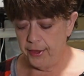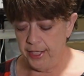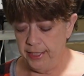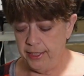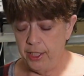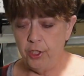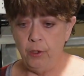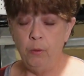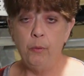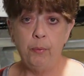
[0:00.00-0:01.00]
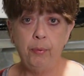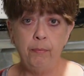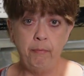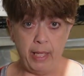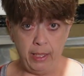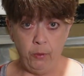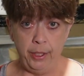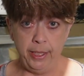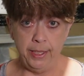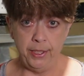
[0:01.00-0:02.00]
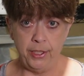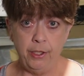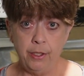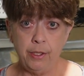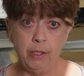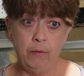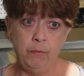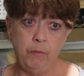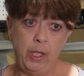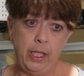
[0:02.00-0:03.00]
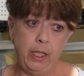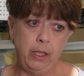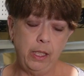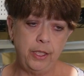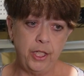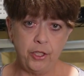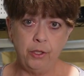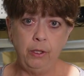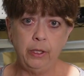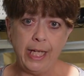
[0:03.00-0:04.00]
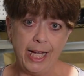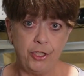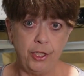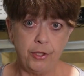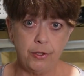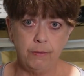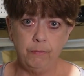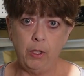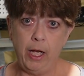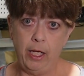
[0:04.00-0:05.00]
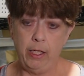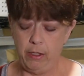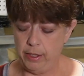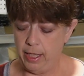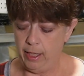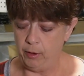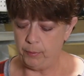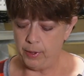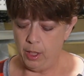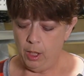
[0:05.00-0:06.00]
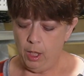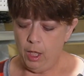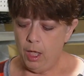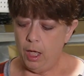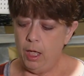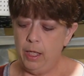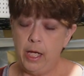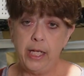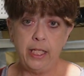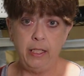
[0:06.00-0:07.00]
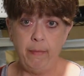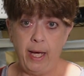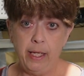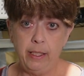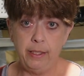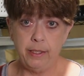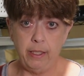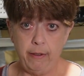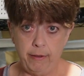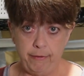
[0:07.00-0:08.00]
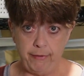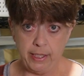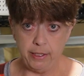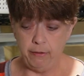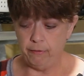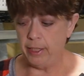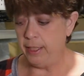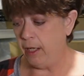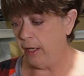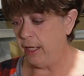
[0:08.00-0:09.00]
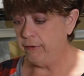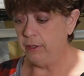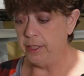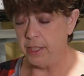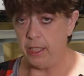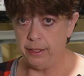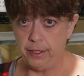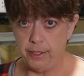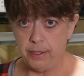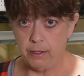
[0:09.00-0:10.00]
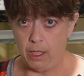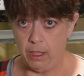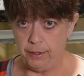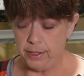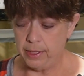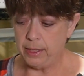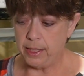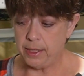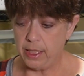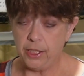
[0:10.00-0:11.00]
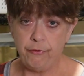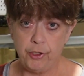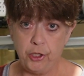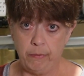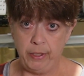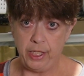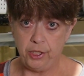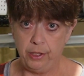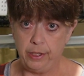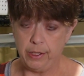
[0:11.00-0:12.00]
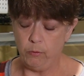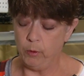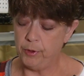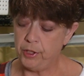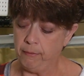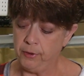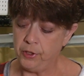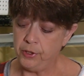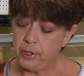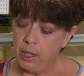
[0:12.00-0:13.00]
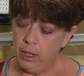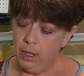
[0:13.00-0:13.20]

things that you may want to consider, some additional gadgets or to help. A heat mat is effective. Right now I have a Lysianthus on this. It needs heat for germination. It needs to warmer temperatures.